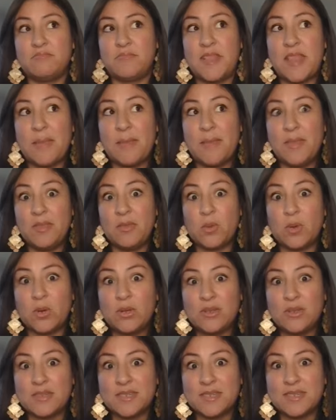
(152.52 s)
and that meant the
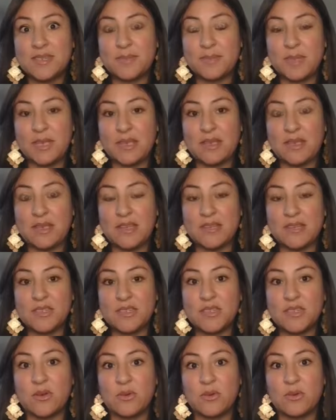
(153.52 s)
world to me. And
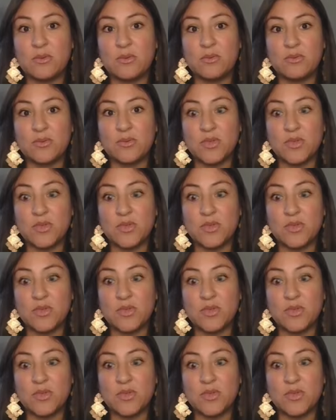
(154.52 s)
so,